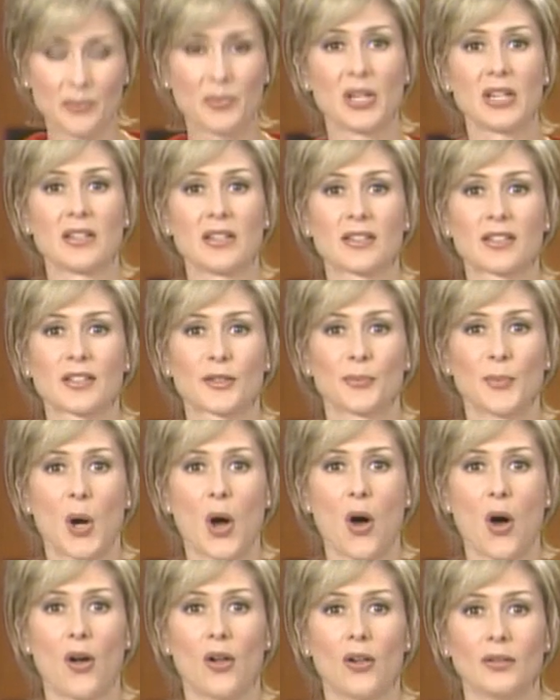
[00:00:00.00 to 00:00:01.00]
be
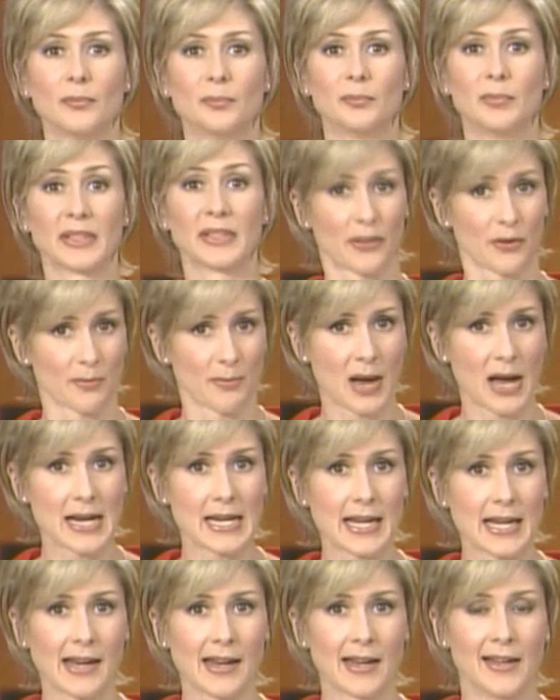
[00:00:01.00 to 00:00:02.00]
small, but they're
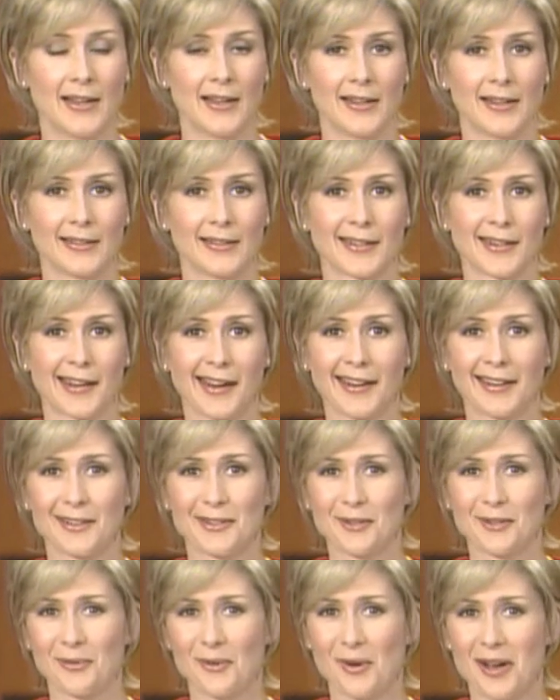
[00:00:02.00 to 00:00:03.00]
mighty. Today
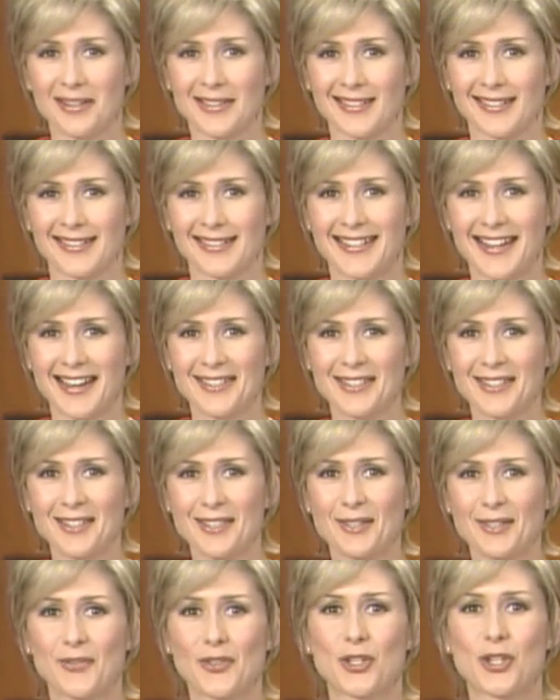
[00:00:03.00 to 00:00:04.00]
in Tsawwassen,
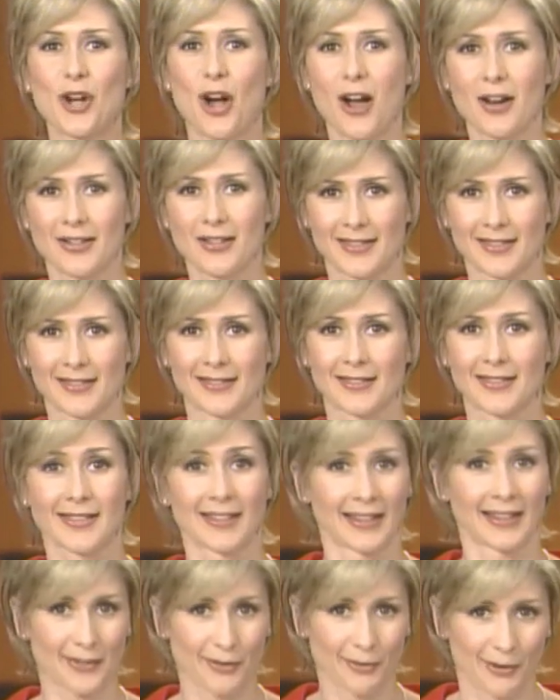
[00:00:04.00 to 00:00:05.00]
dozens of
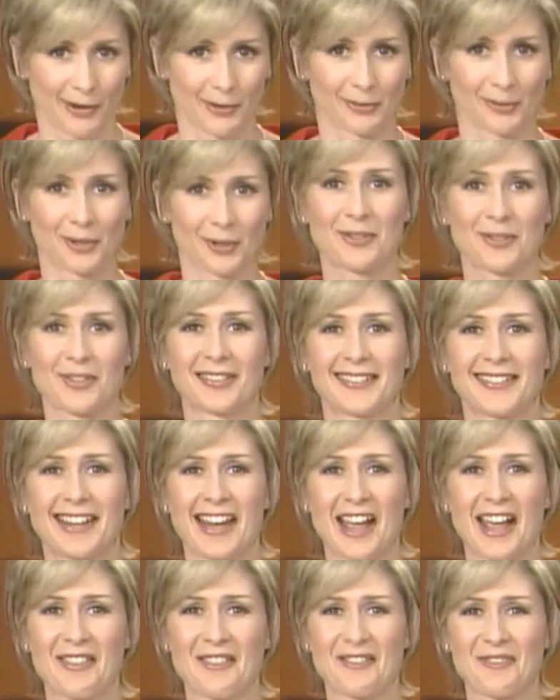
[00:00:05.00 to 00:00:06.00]
dachshunds and their owners
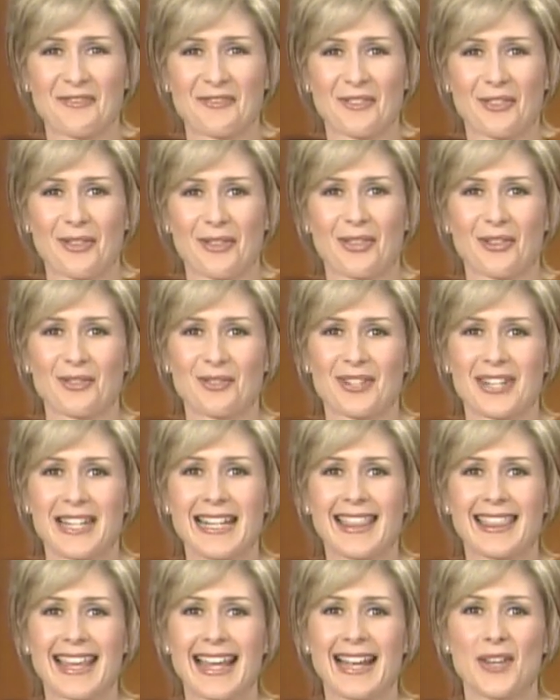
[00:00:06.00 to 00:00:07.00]
gathered for the
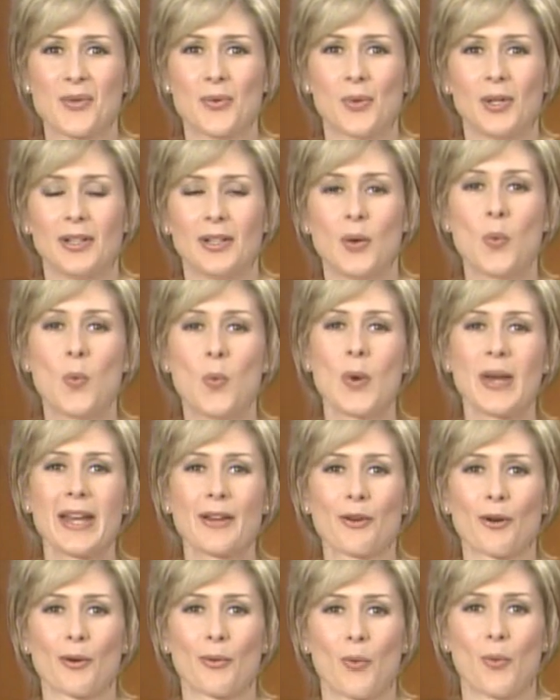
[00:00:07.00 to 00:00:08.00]
13th annual
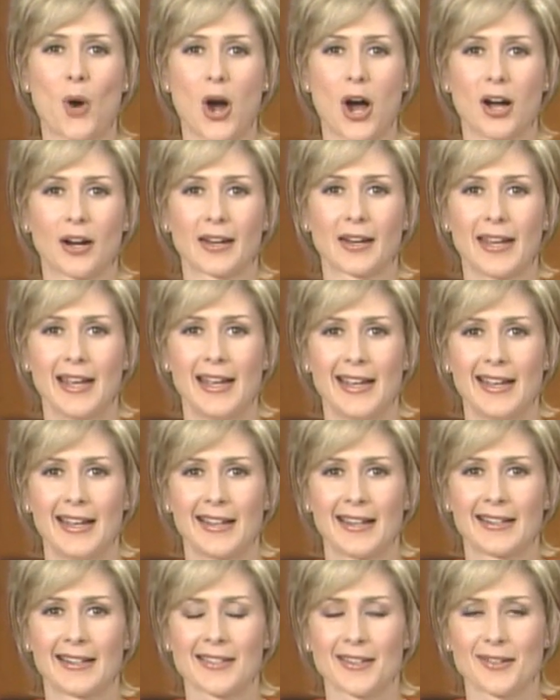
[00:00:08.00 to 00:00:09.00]
Wiener Walk.
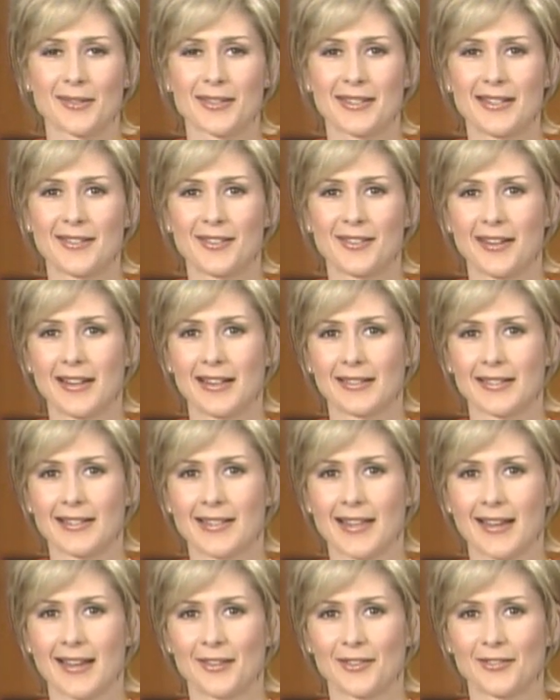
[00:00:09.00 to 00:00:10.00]
As our St. John
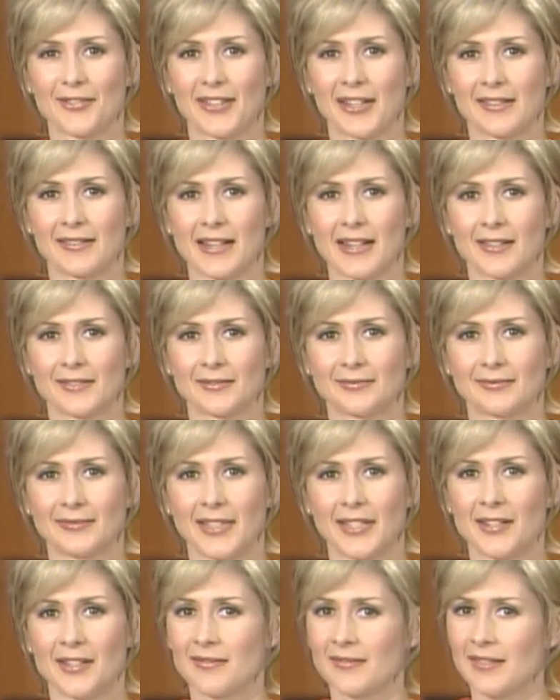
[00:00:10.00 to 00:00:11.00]
Alexander found out,
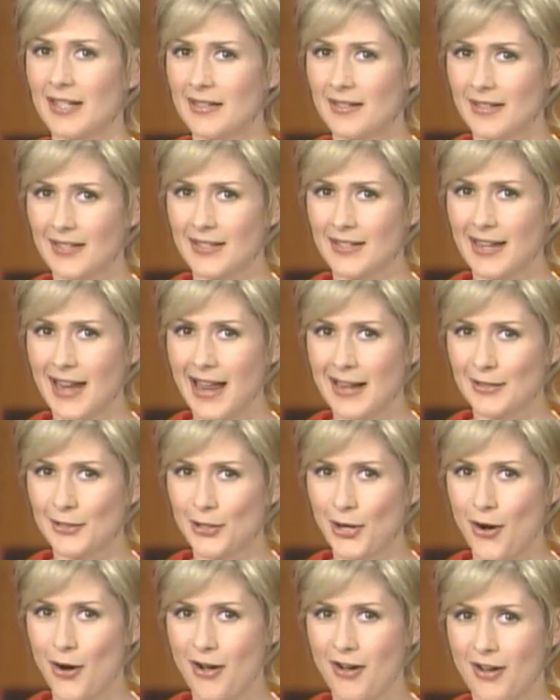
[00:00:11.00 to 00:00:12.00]
you don't need to
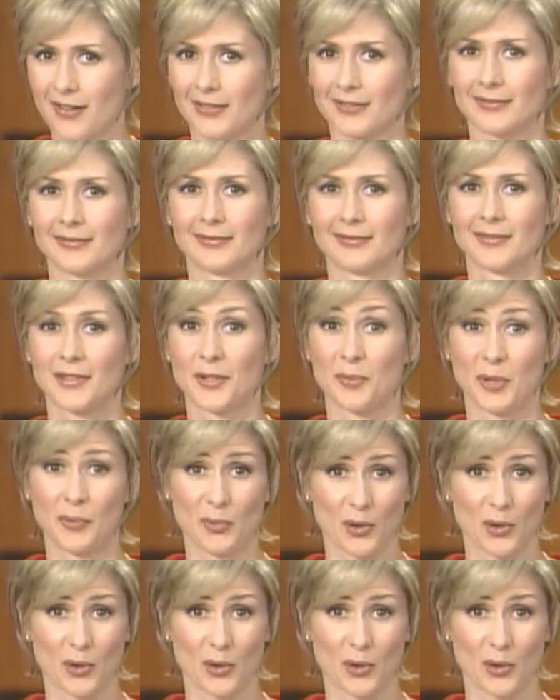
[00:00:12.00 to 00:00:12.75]
stand tall to be